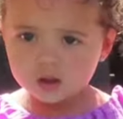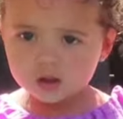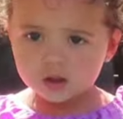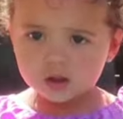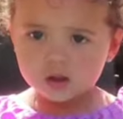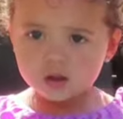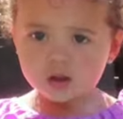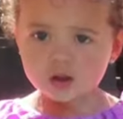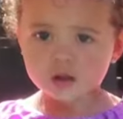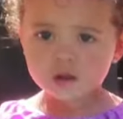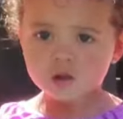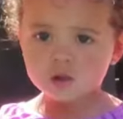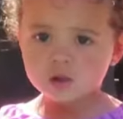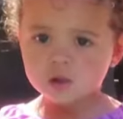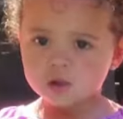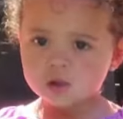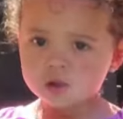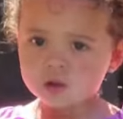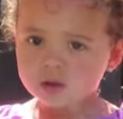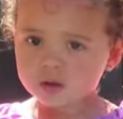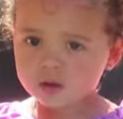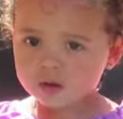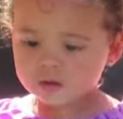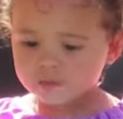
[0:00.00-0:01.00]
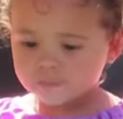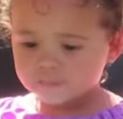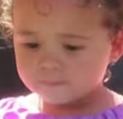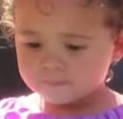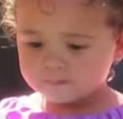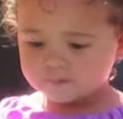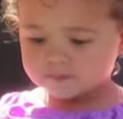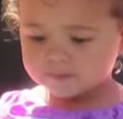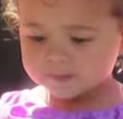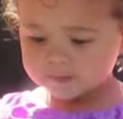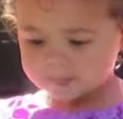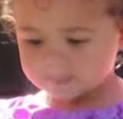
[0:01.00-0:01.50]
It's okay. No, we'll do
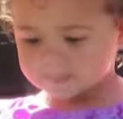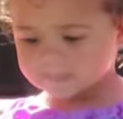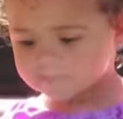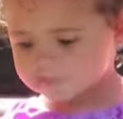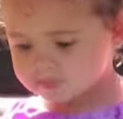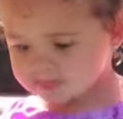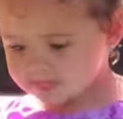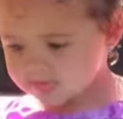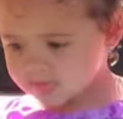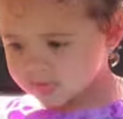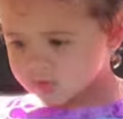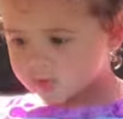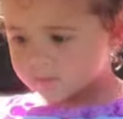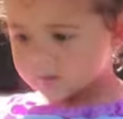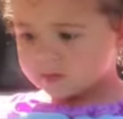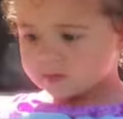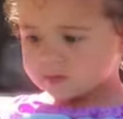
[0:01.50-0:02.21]
it. We'll work at it.